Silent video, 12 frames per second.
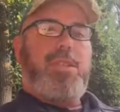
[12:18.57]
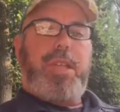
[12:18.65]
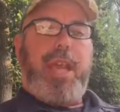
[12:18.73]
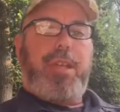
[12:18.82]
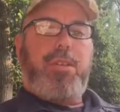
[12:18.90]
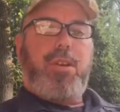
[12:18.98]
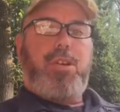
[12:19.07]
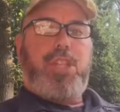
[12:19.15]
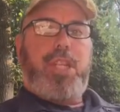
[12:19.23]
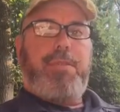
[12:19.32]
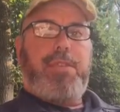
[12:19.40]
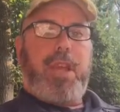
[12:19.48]
stacked our
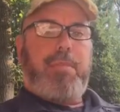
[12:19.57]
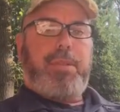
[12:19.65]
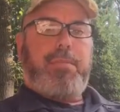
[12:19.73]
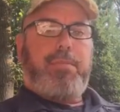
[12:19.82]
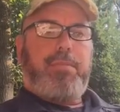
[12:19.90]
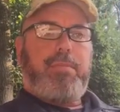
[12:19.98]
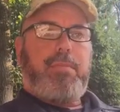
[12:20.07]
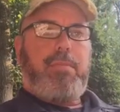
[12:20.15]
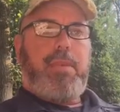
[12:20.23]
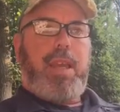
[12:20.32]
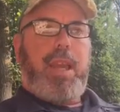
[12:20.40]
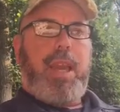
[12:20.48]
sheaves up,
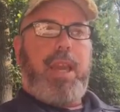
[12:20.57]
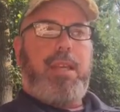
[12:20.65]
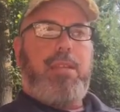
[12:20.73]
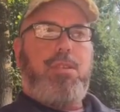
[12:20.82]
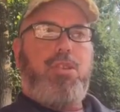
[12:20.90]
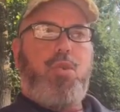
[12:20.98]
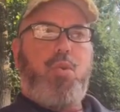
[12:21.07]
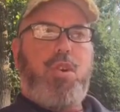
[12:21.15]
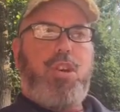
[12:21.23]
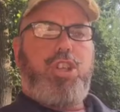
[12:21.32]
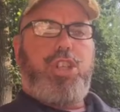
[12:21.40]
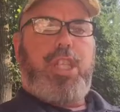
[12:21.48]
and
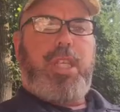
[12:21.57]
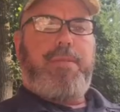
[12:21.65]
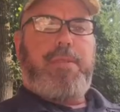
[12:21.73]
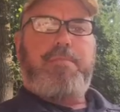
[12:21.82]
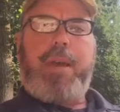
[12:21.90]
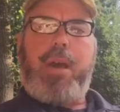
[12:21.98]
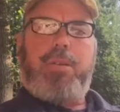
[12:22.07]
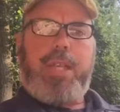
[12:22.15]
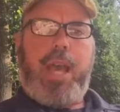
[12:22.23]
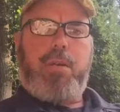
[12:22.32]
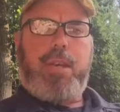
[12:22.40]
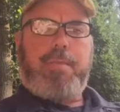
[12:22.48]
your sheaves bowed
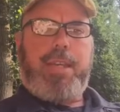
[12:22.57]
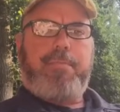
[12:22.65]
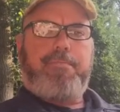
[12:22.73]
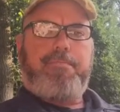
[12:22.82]
down to me."